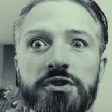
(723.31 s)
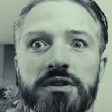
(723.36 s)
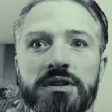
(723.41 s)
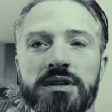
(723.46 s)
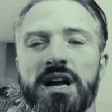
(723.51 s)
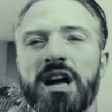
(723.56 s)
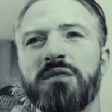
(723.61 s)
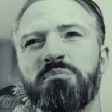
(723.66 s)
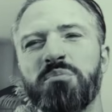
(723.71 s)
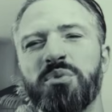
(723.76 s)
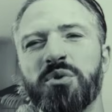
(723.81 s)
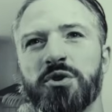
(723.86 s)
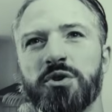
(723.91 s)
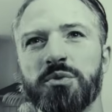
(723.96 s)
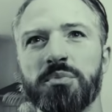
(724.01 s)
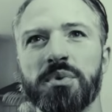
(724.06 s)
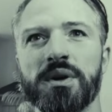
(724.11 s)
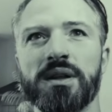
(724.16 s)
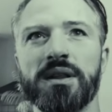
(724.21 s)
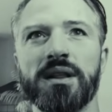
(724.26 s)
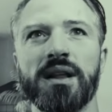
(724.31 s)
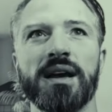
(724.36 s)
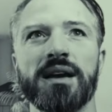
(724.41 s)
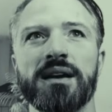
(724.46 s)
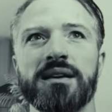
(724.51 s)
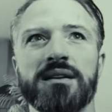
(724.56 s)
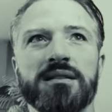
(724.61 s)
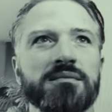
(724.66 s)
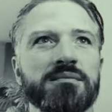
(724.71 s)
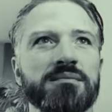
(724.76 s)
not push, but like
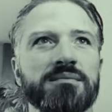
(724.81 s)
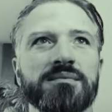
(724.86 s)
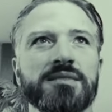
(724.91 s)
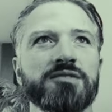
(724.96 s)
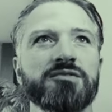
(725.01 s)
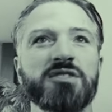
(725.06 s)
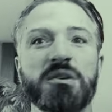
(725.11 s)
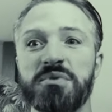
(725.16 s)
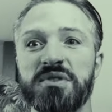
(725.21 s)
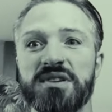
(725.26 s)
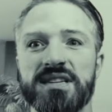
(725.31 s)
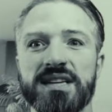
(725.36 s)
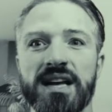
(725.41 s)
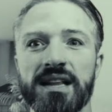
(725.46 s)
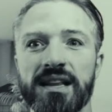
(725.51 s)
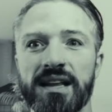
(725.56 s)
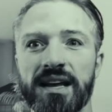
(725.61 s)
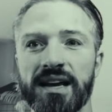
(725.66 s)
represent,